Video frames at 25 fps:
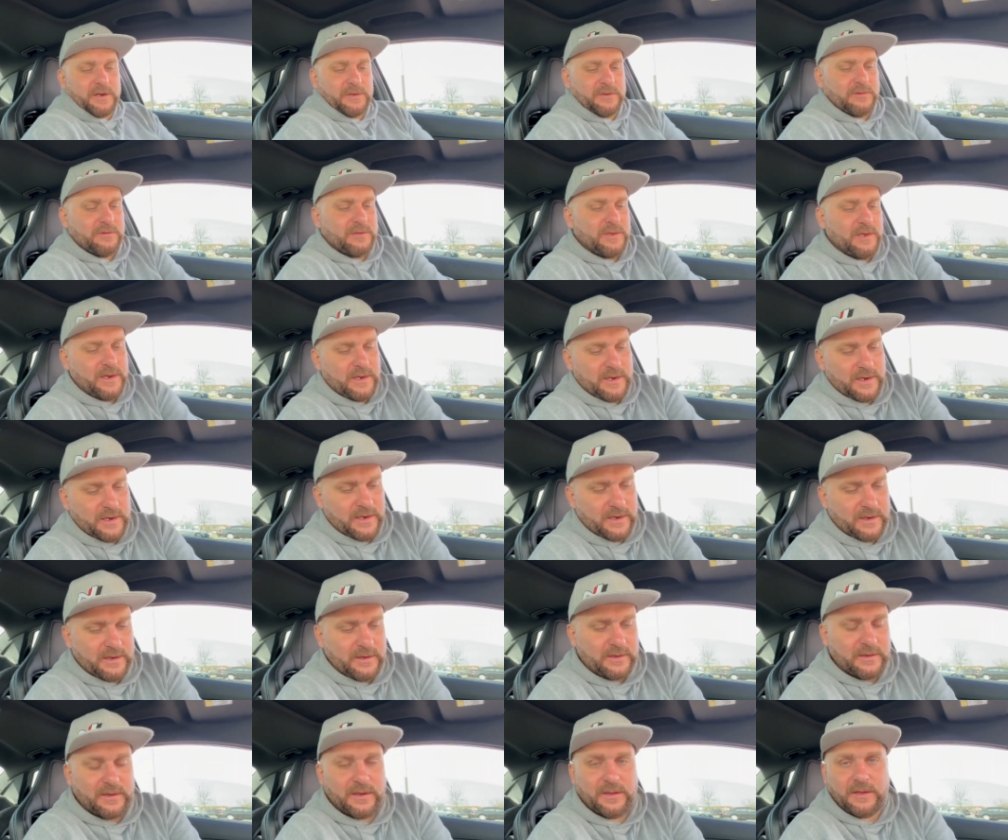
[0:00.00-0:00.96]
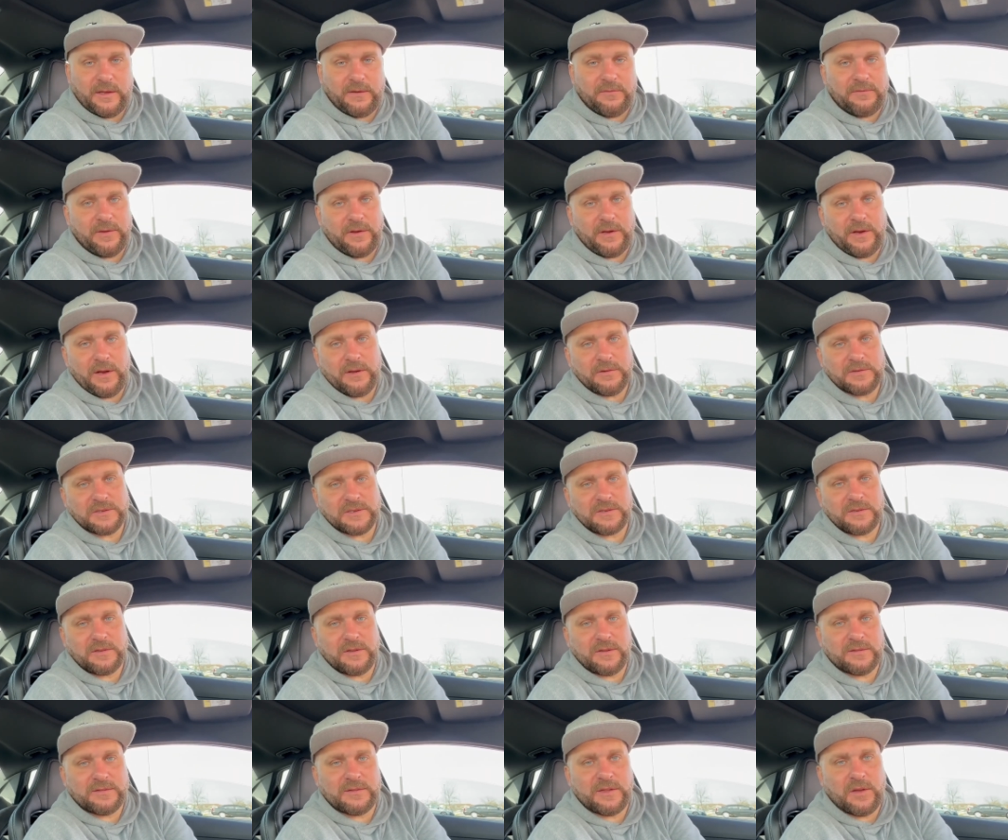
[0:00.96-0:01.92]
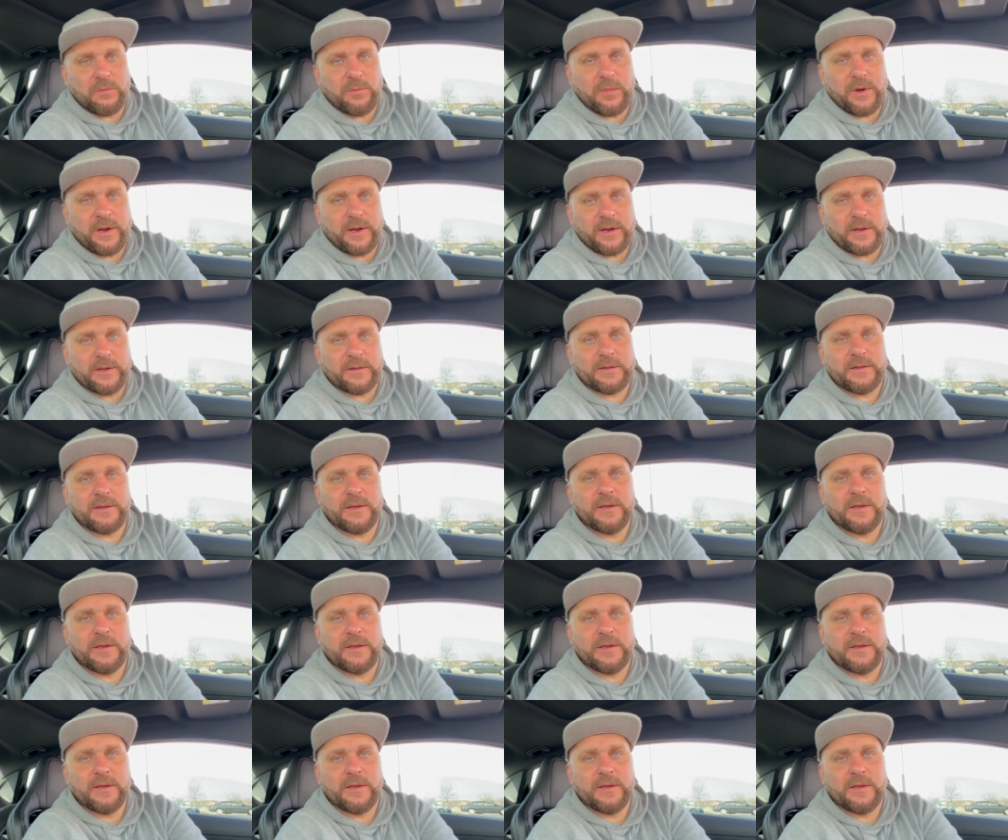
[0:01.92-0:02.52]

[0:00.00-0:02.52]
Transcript: today and I figured I'm just gonna stop by it.